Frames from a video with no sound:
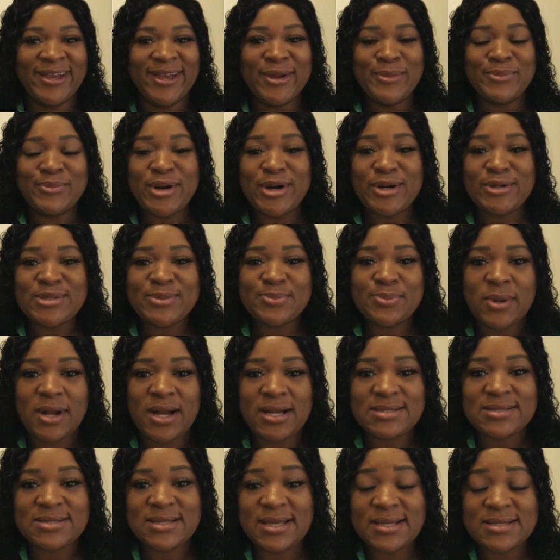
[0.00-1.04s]

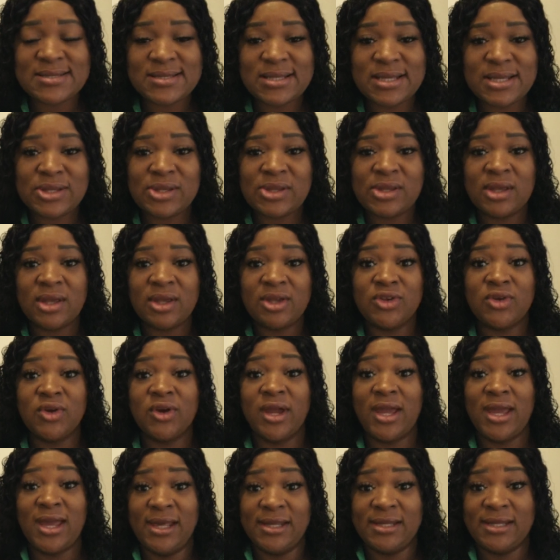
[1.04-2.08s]
Post-processing, you're
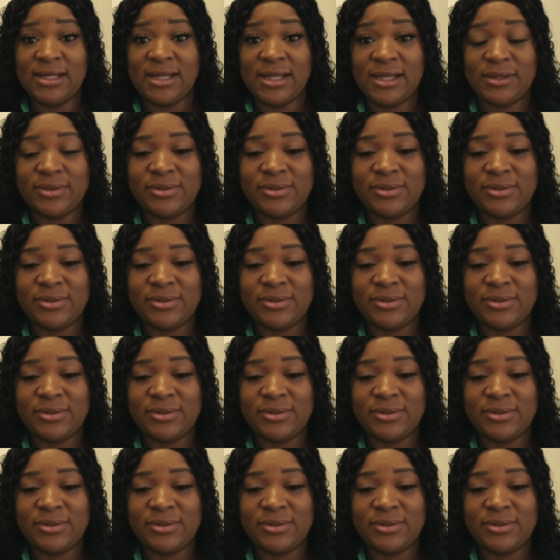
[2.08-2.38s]
editing.